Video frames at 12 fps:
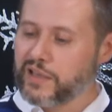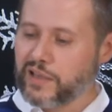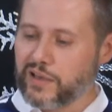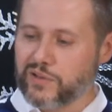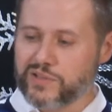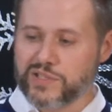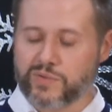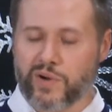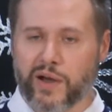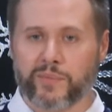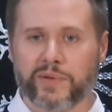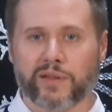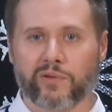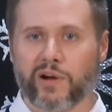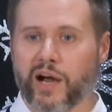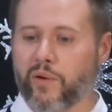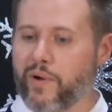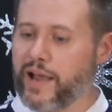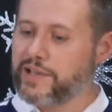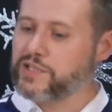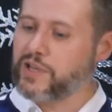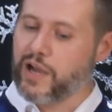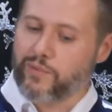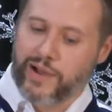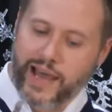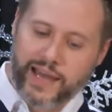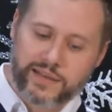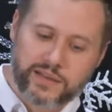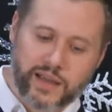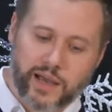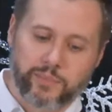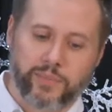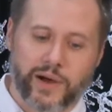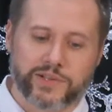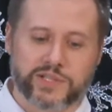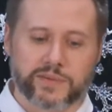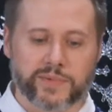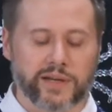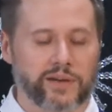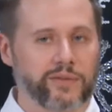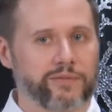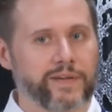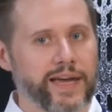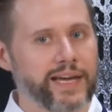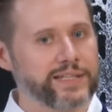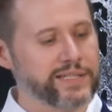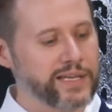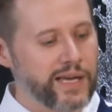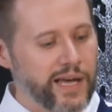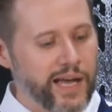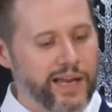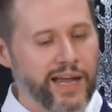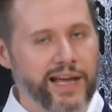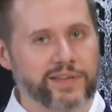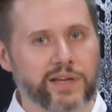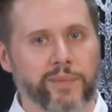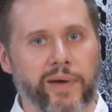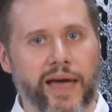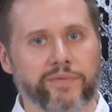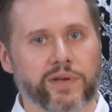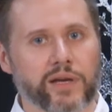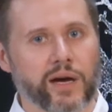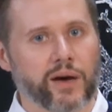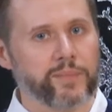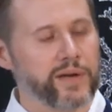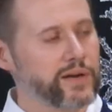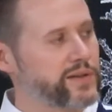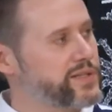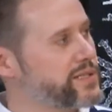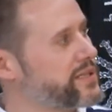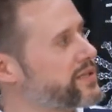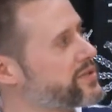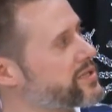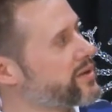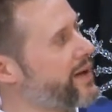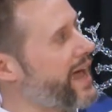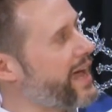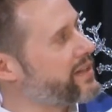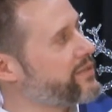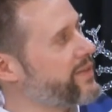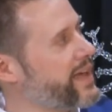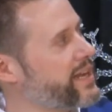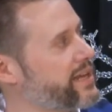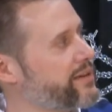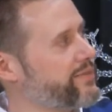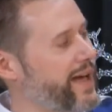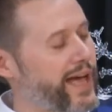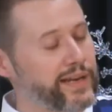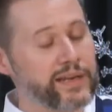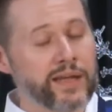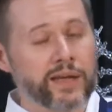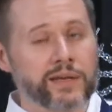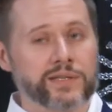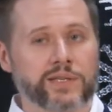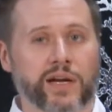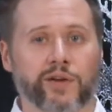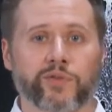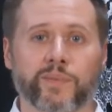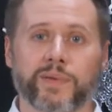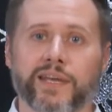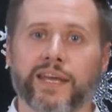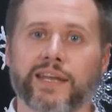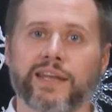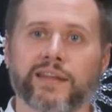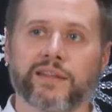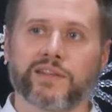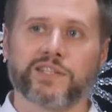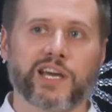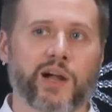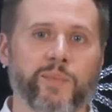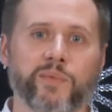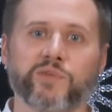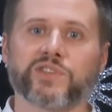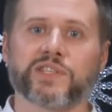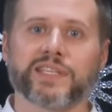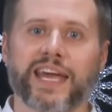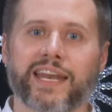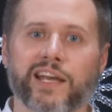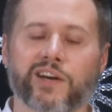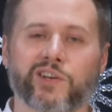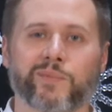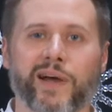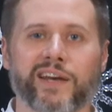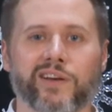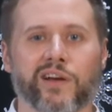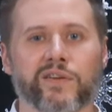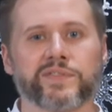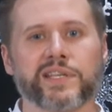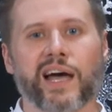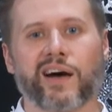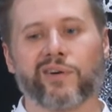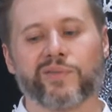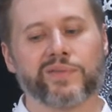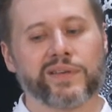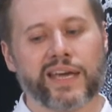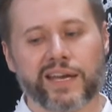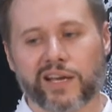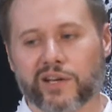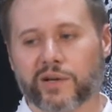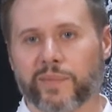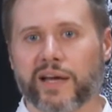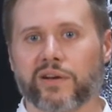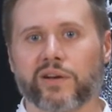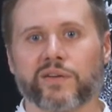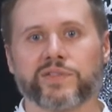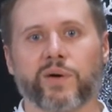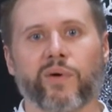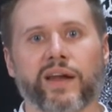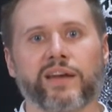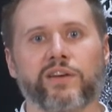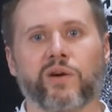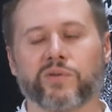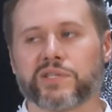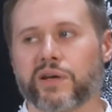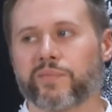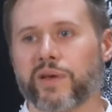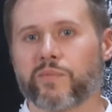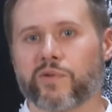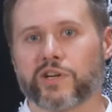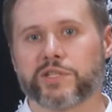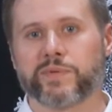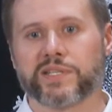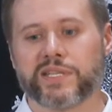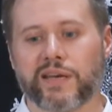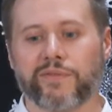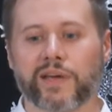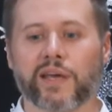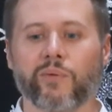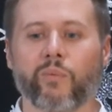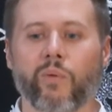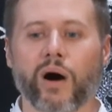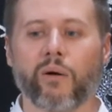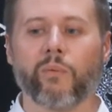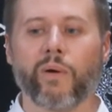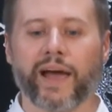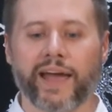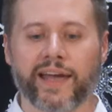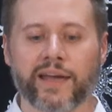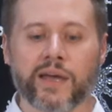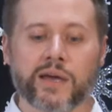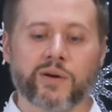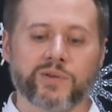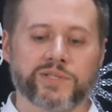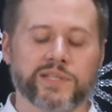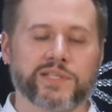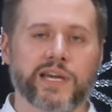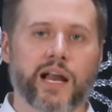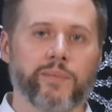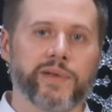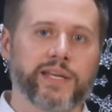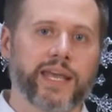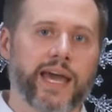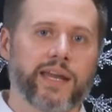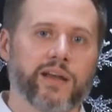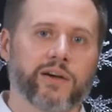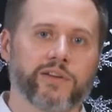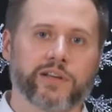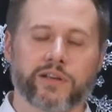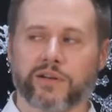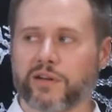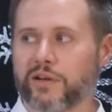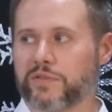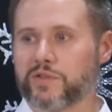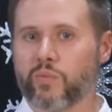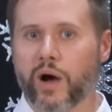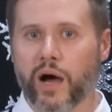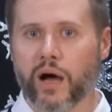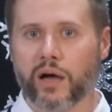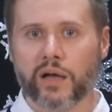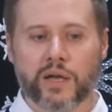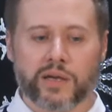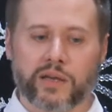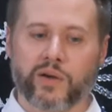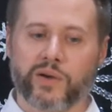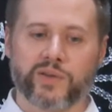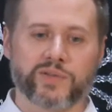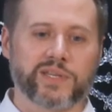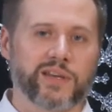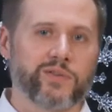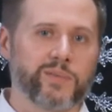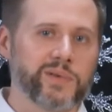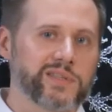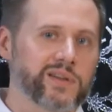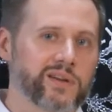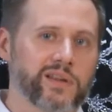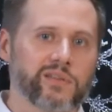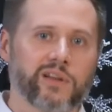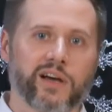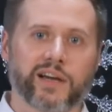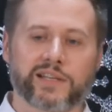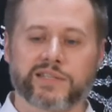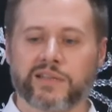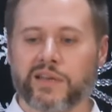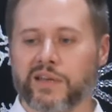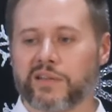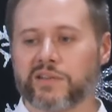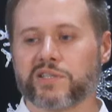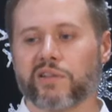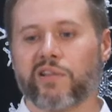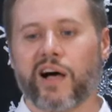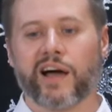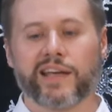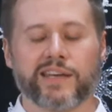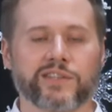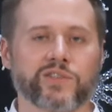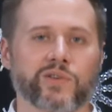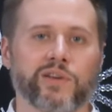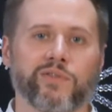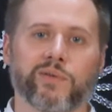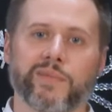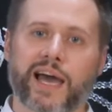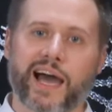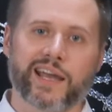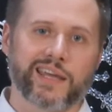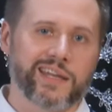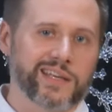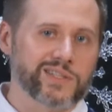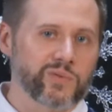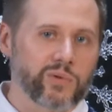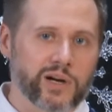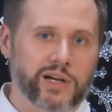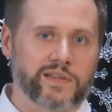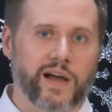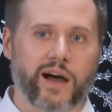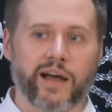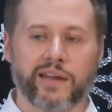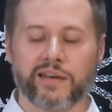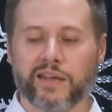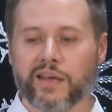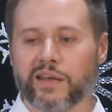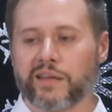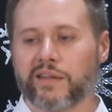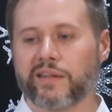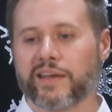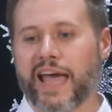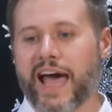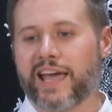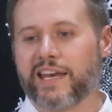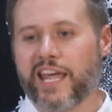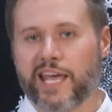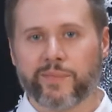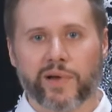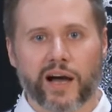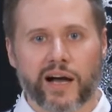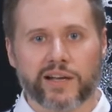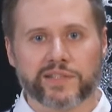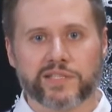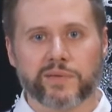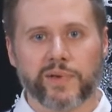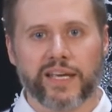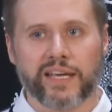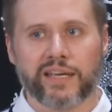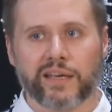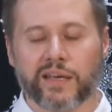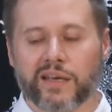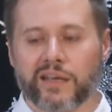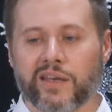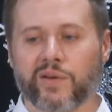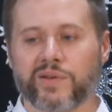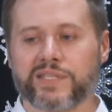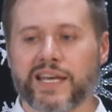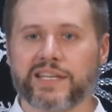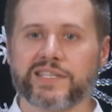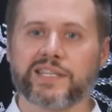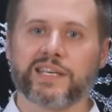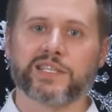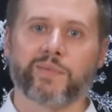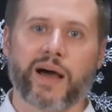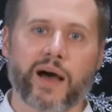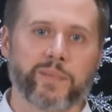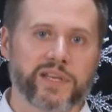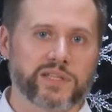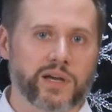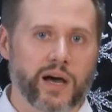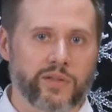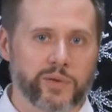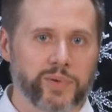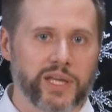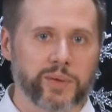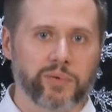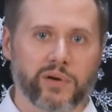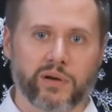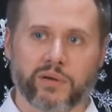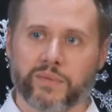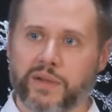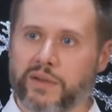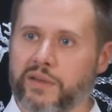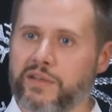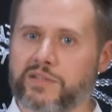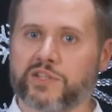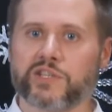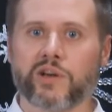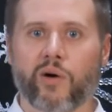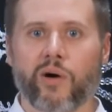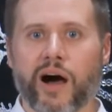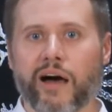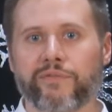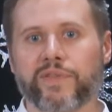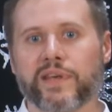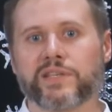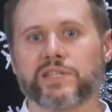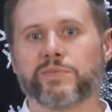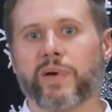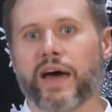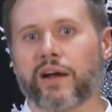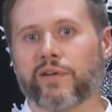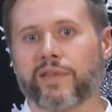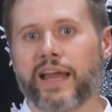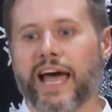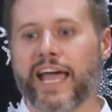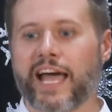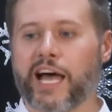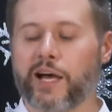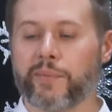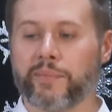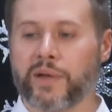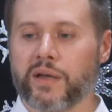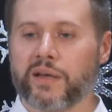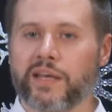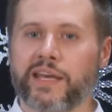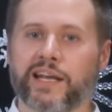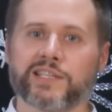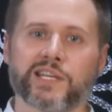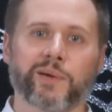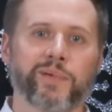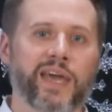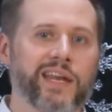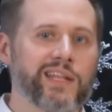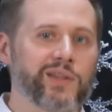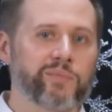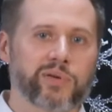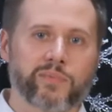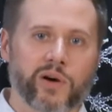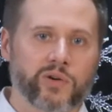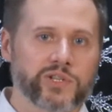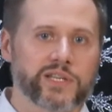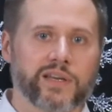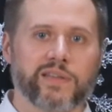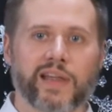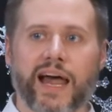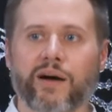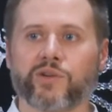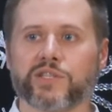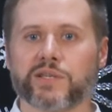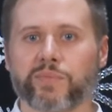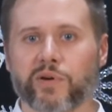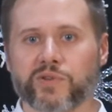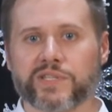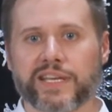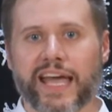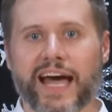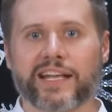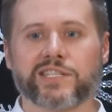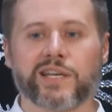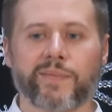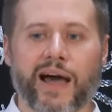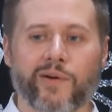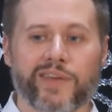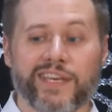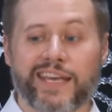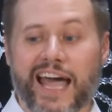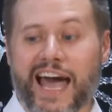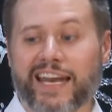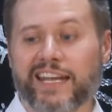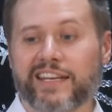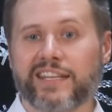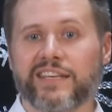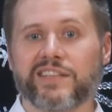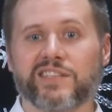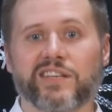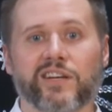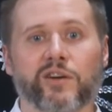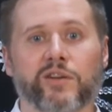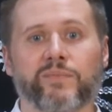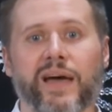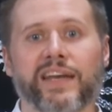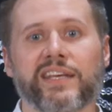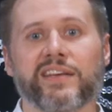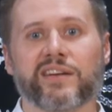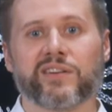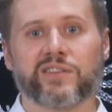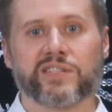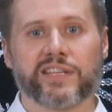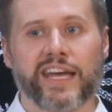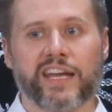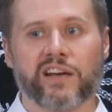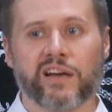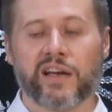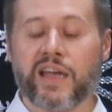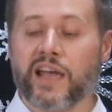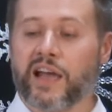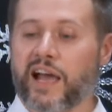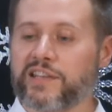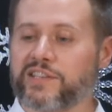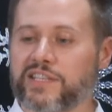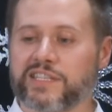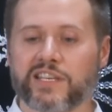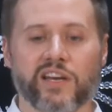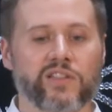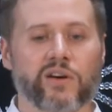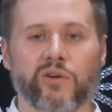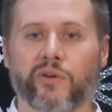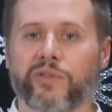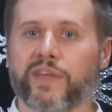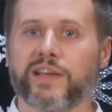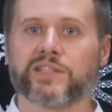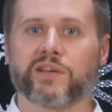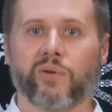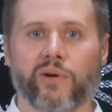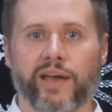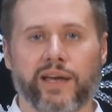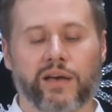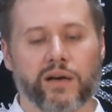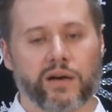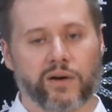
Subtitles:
It was just rubbing me the wrong way. I saw red, I punched him here in the face, and I ended up having to come here to see you. So activating event. Starting from the beginning, the gentleman was just getting under my nerves. Now, getting under my nerves, I want to know something more specific. In what way was this gentleman getting under your nerves? Well, he was giving me dirty looks. There's a long history of him not getting his work done. And the guy name calls to me. He says things about me to other people. He's a show-off, thinks he's better than I am. He ended up getting the promotion that I was supposed to get. Somehow he got it. He's here many years later. It just, the whole thing's annoying.